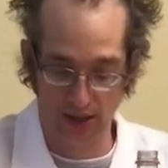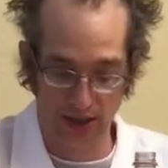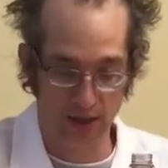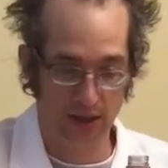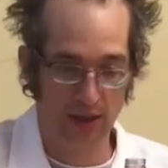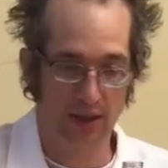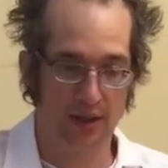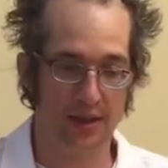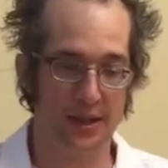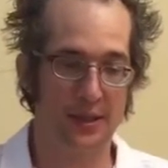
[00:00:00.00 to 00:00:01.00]

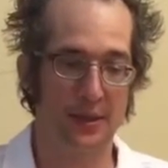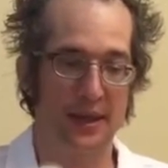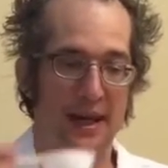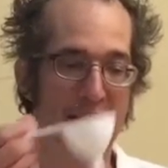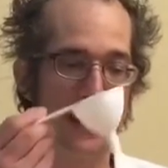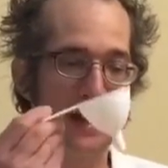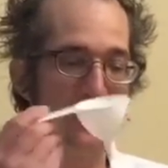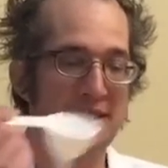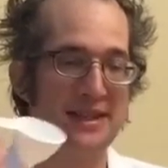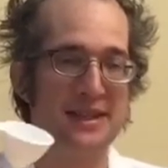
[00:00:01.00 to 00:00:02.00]
So we're going to add,
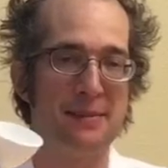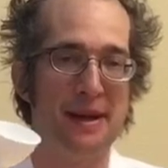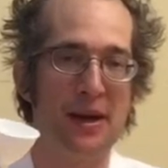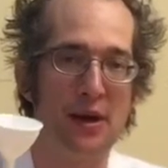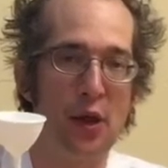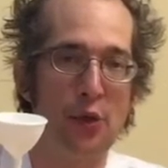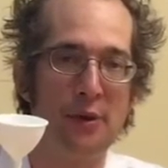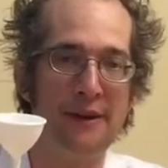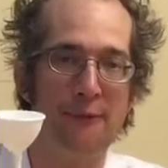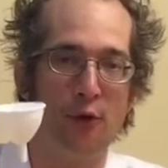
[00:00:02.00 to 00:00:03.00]
this is about
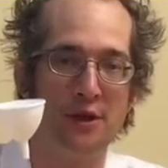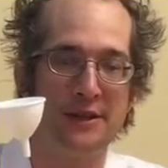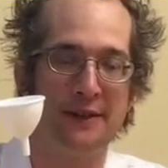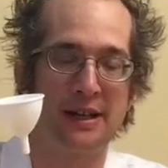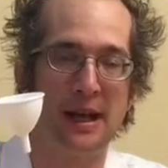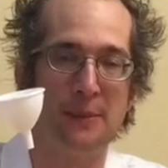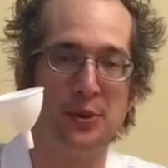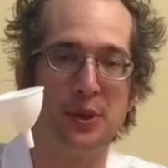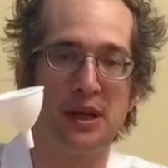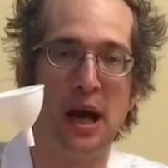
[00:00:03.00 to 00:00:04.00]
3/4 of a cup
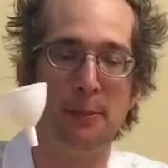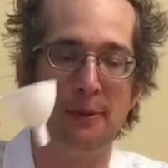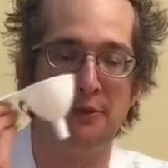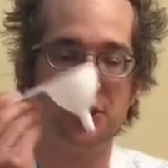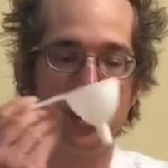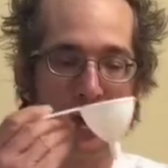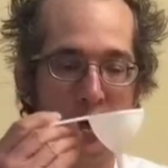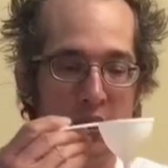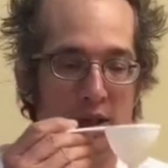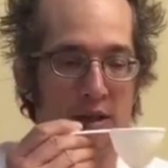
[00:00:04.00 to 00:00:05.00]
to a cup of
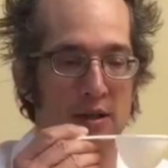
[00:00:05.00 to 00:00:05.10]
sugar.